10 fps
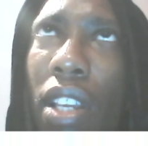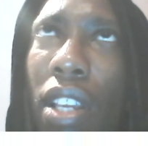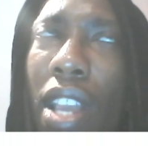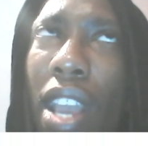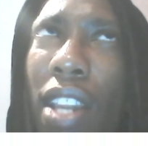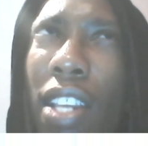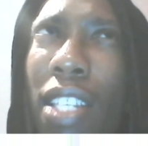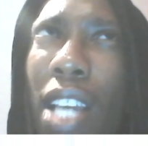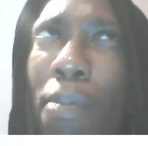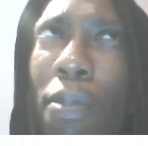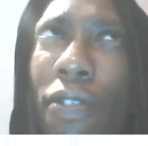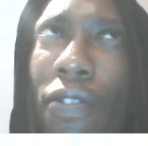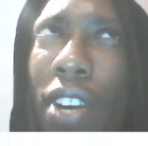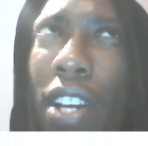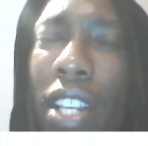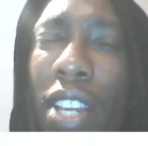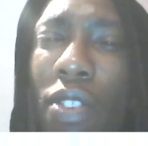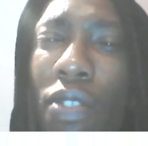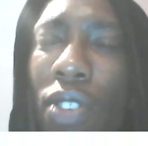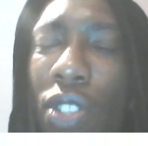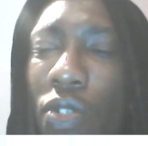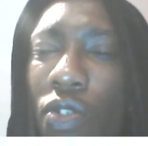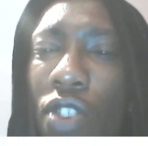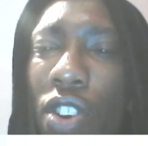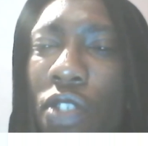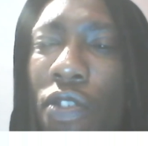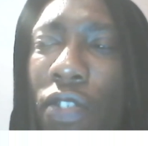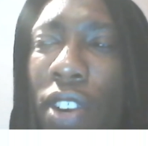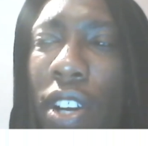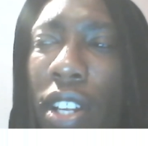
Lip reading: any type of fight, even if it's a real fight,